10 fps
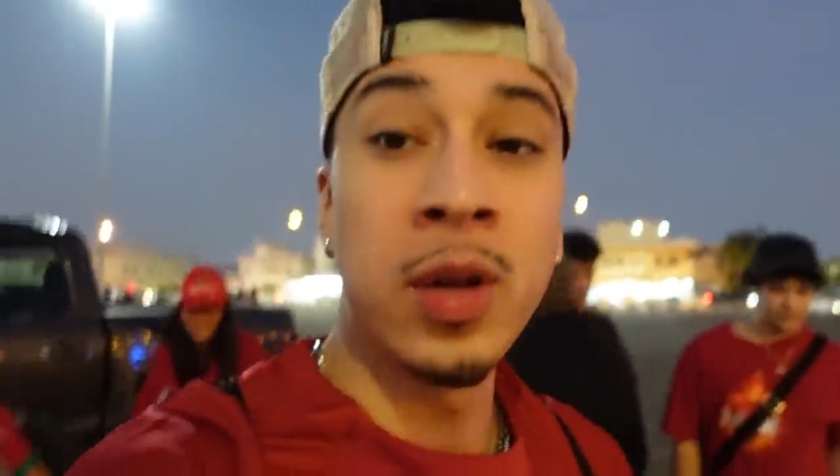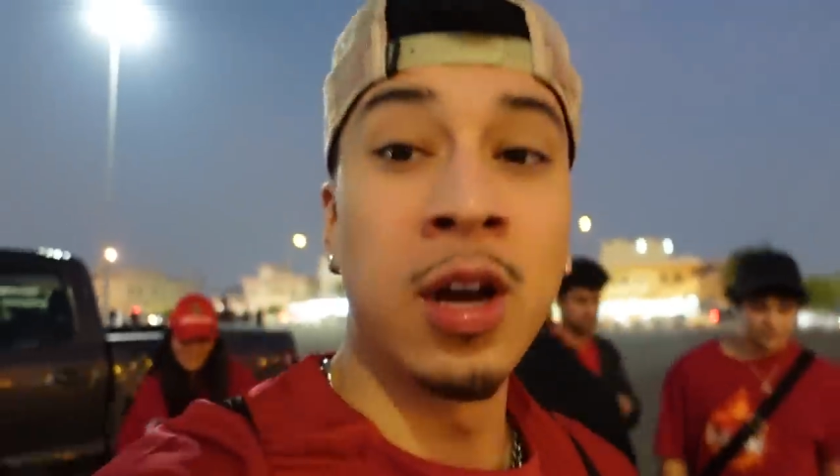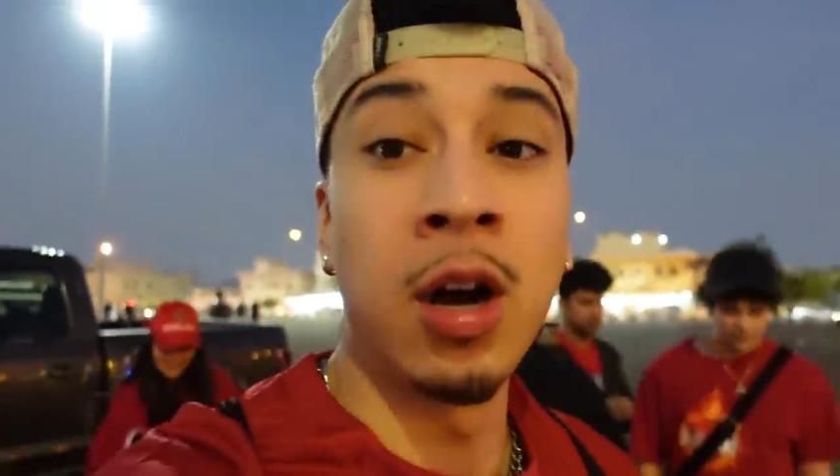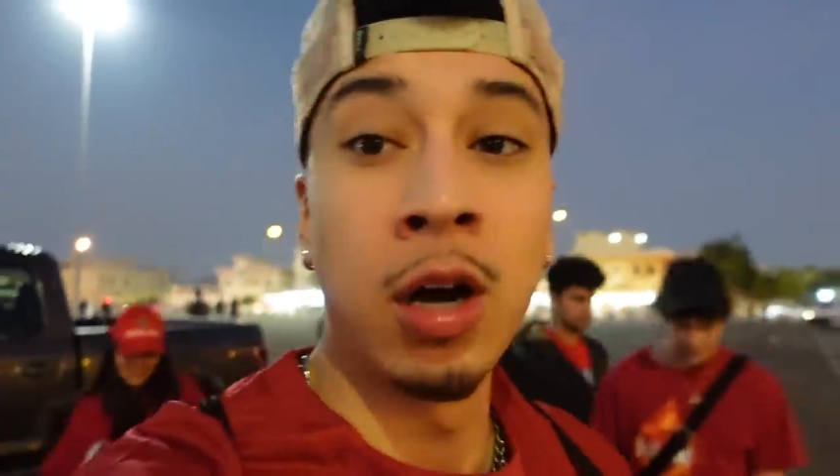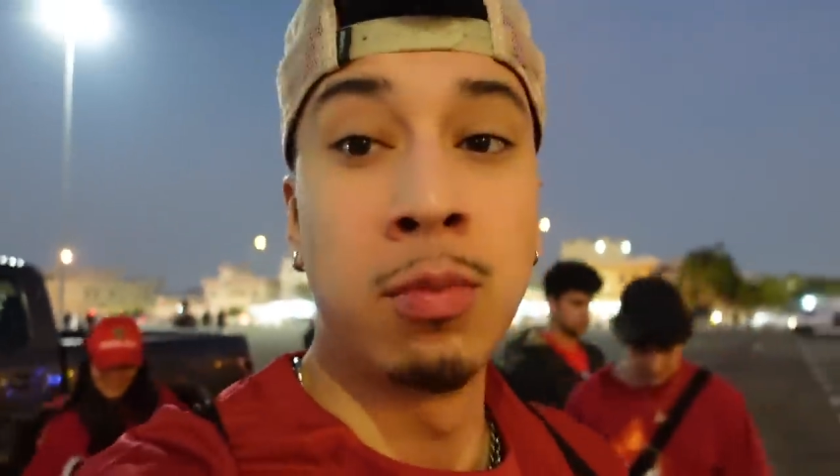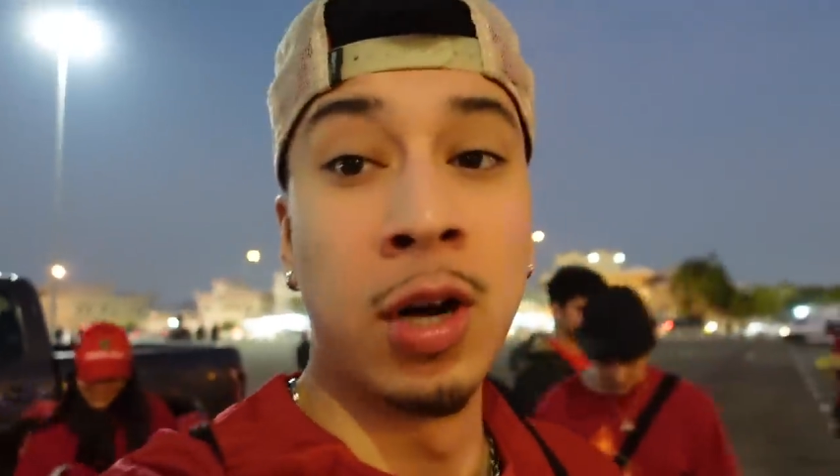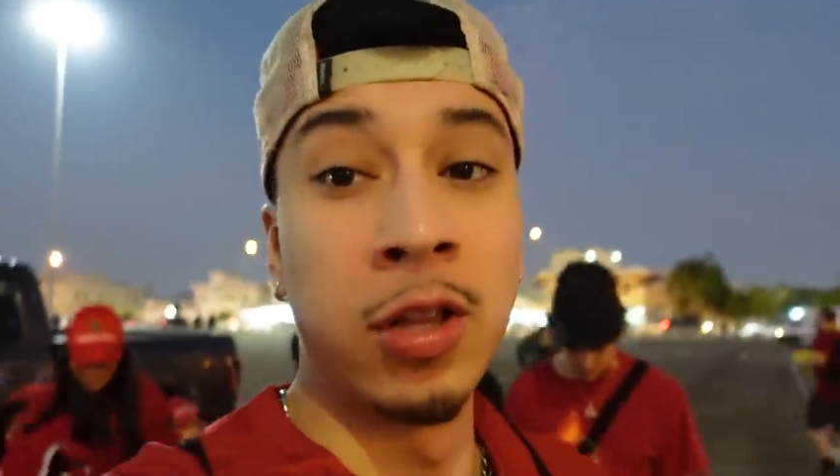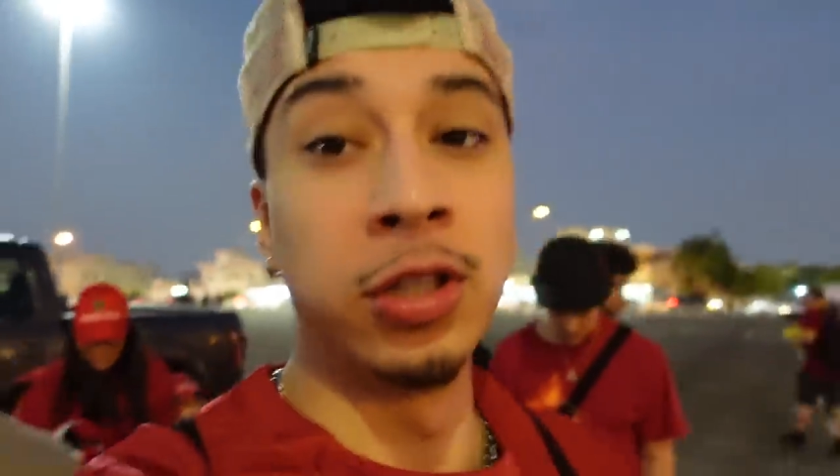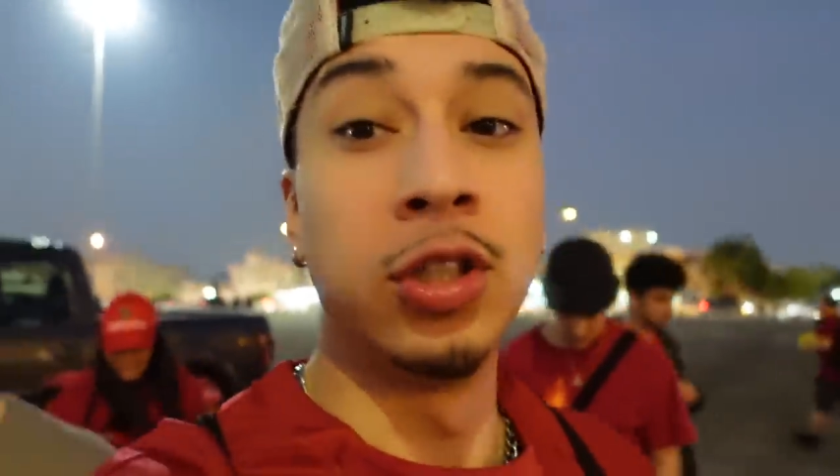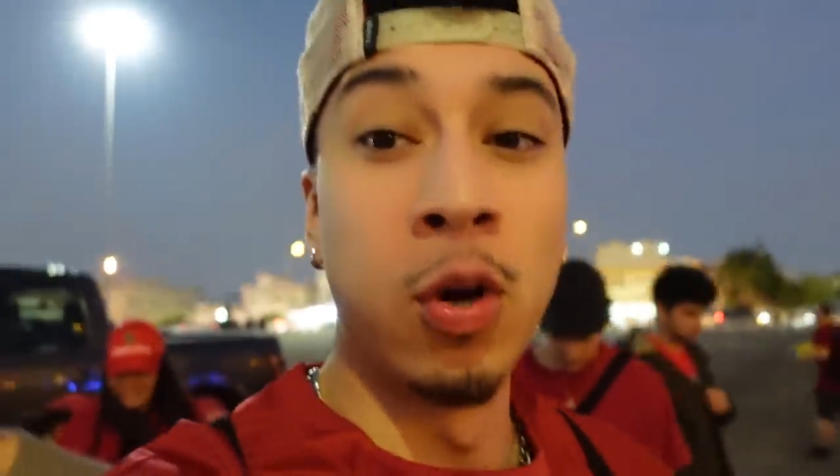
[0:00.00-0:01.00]
we all,
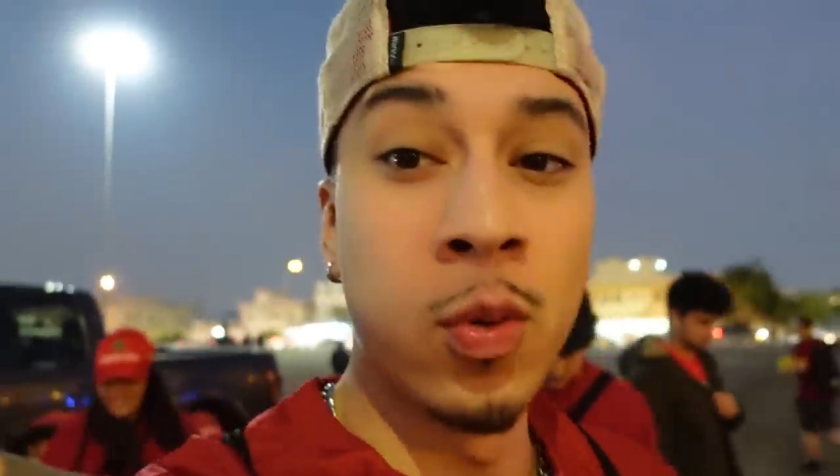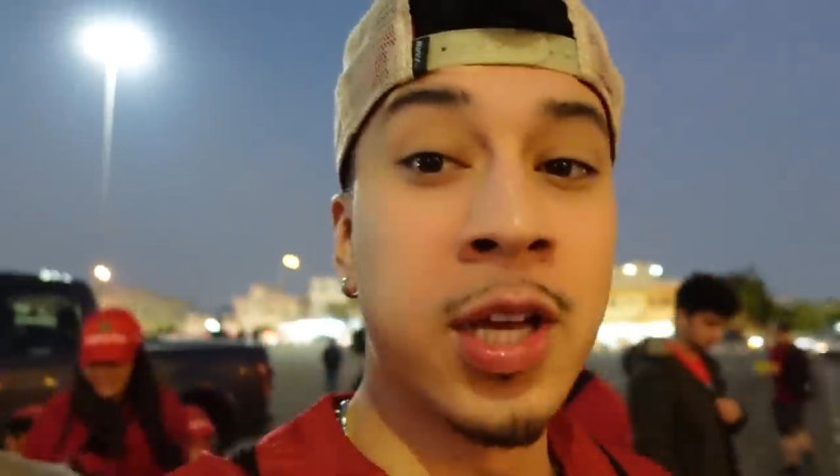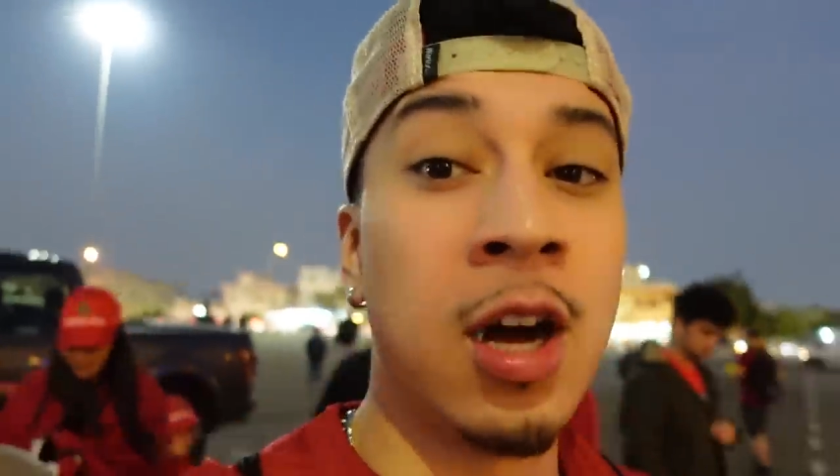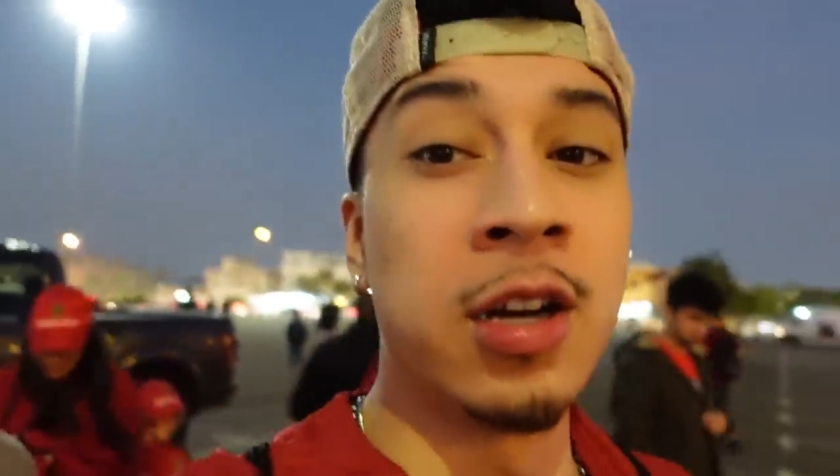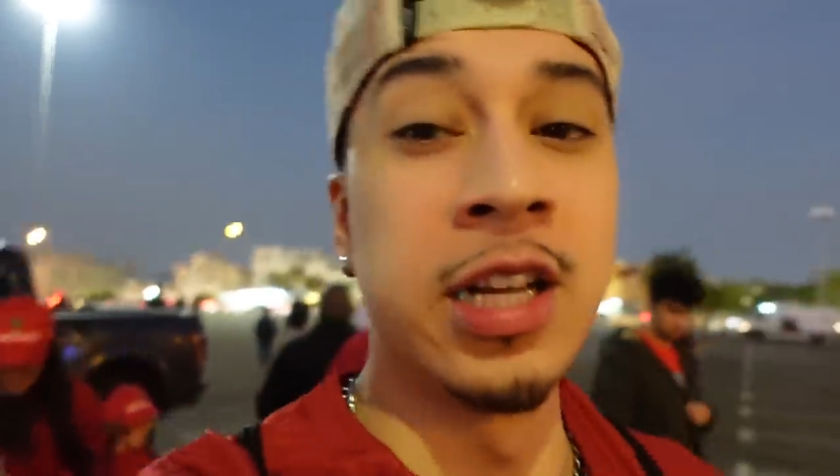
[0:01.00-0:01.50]
brother? Don't we all